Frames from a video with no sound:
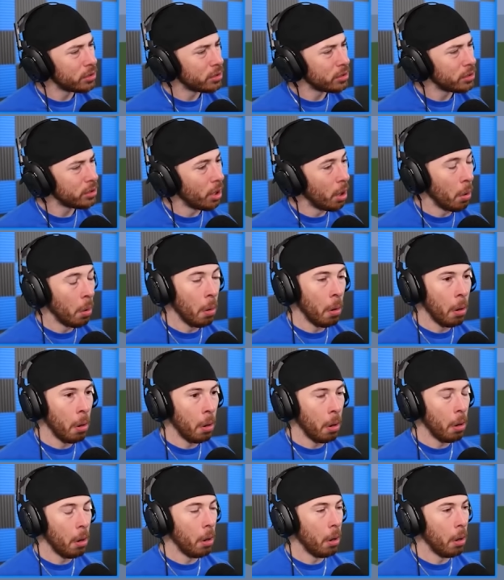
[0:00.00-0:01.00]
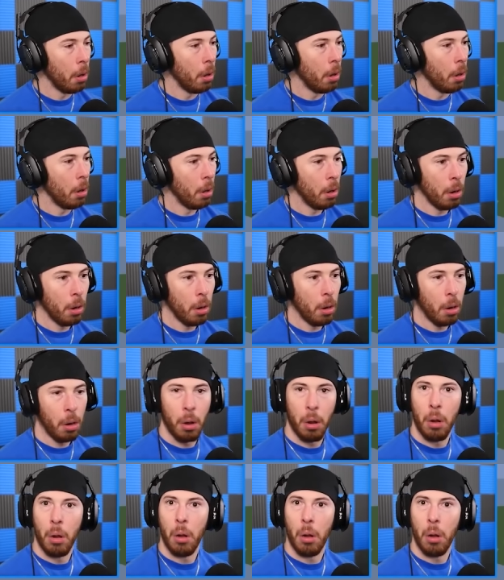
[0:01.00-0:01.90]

(no one is talking)